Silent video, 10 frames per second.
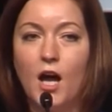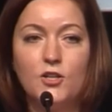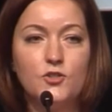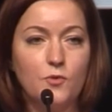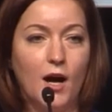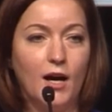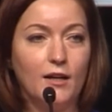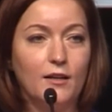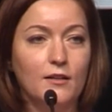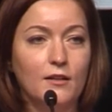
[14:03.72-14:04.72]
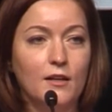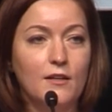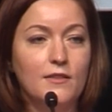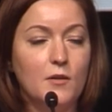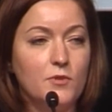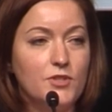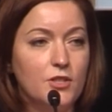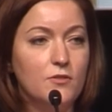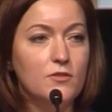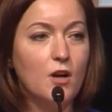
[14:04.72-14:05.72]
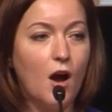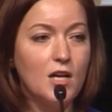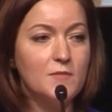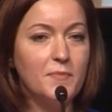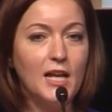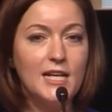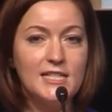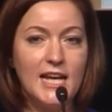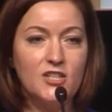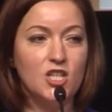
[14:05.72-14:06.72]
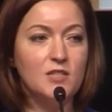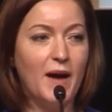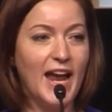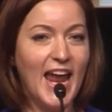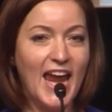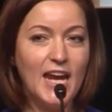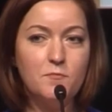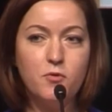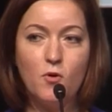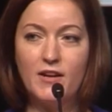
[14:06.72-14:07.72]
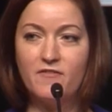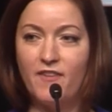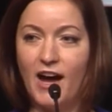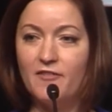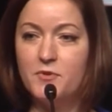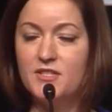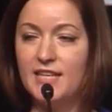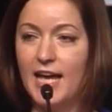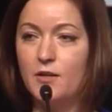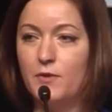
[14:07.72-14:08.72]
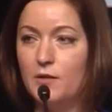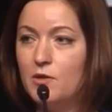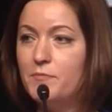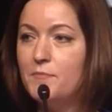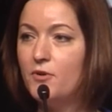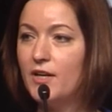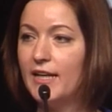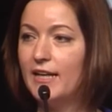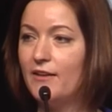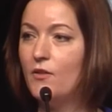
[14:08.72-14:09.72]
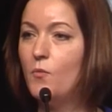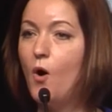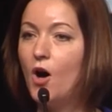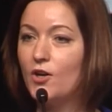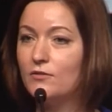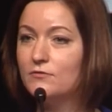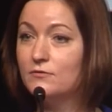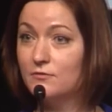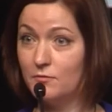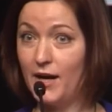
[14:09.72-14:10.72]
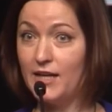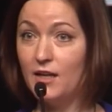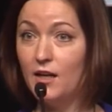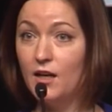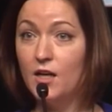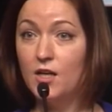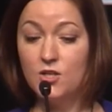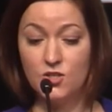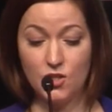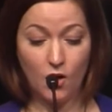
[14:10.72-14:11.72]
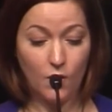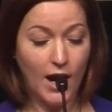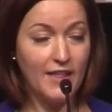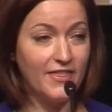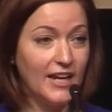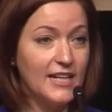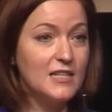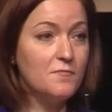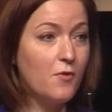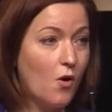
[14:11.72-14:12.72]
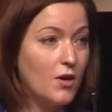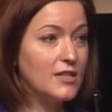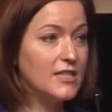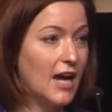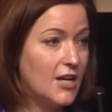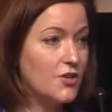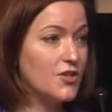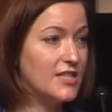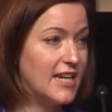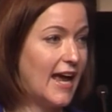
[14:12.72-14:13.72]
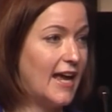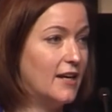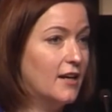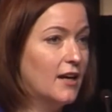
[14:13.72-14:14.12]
a drug that reduced hospitalizations by 8.5%, we would be putting it in the water, right? So I think it's important to understand